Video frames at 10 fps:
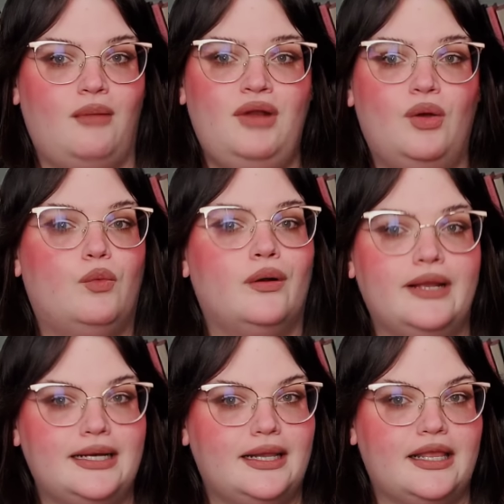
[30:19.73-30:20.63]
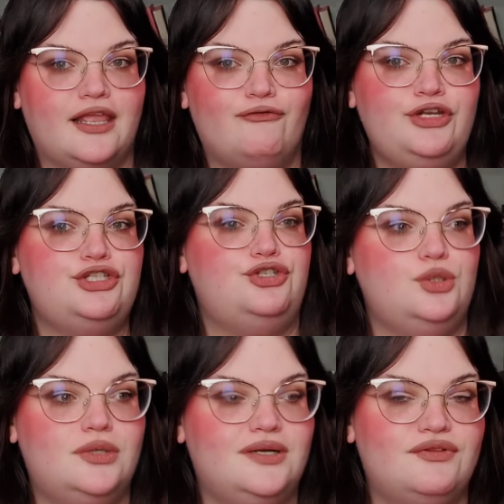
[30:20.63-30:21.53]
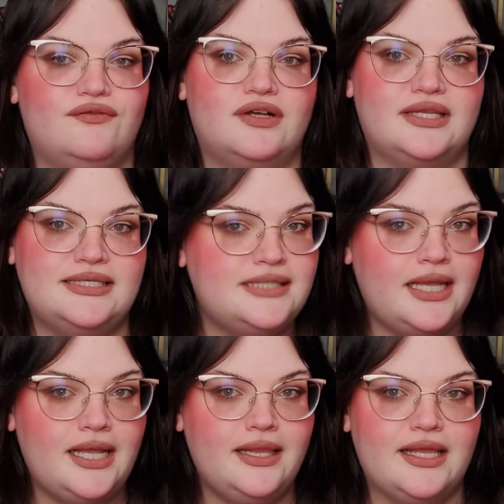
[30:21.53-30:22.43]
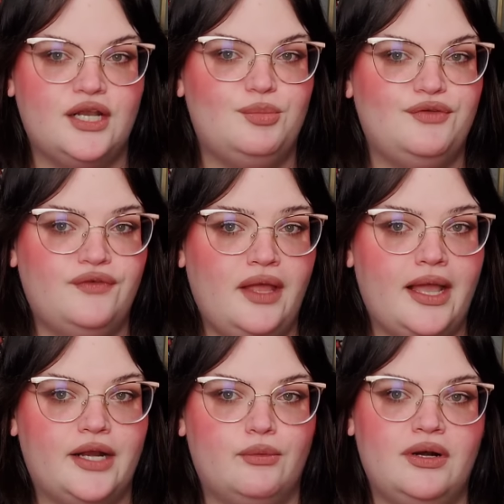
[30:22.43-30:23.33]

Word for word: I'm not worried. Like, if we just do whatever the fuck they say, like, it'll be fine or